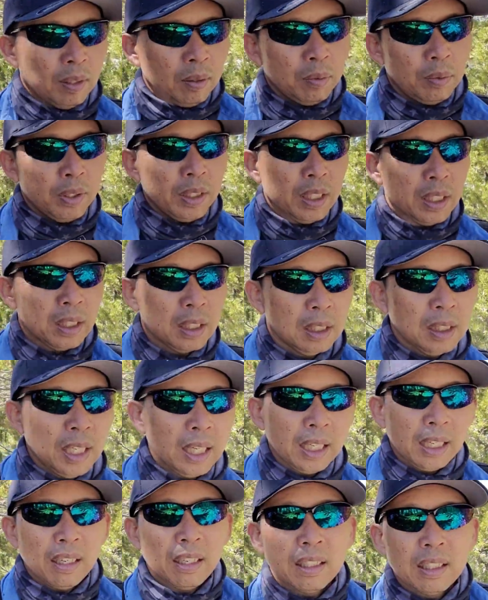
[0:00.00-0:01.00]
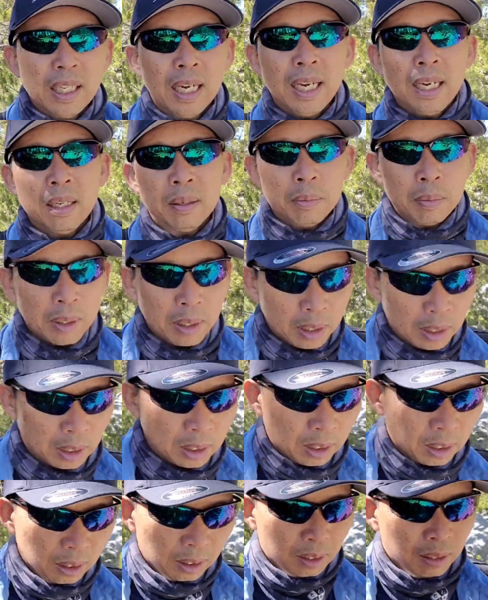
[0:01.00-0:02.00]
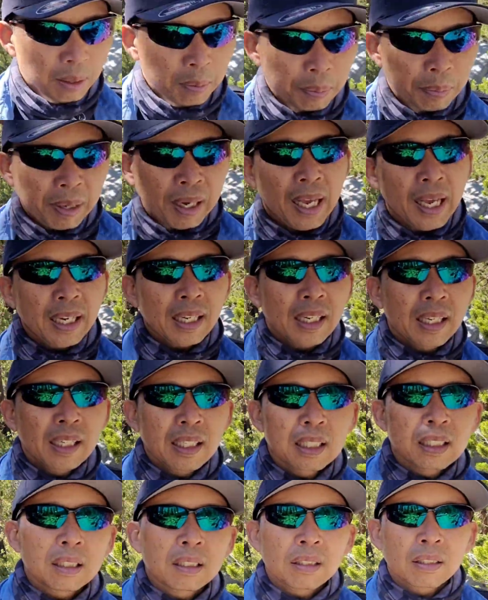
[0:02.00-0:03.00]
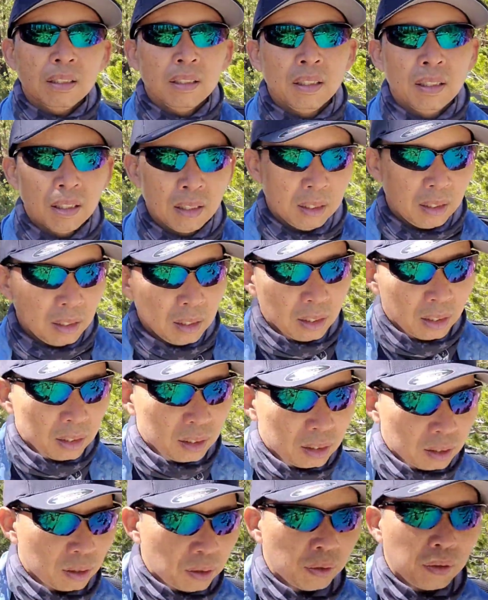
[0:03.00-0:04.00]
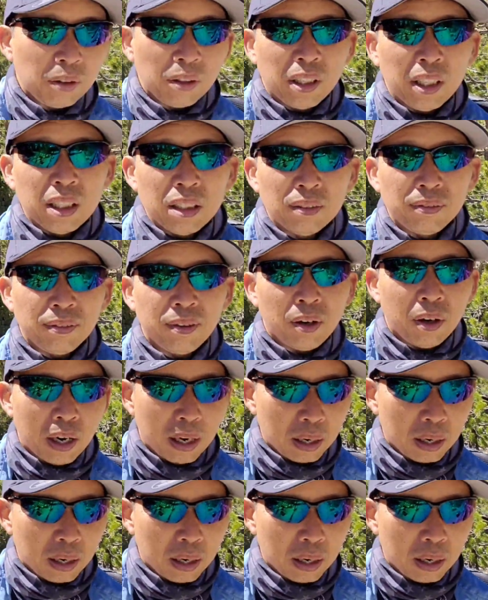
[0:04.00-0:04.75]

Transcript: We just take our time, plan at least, you know, 3 to 4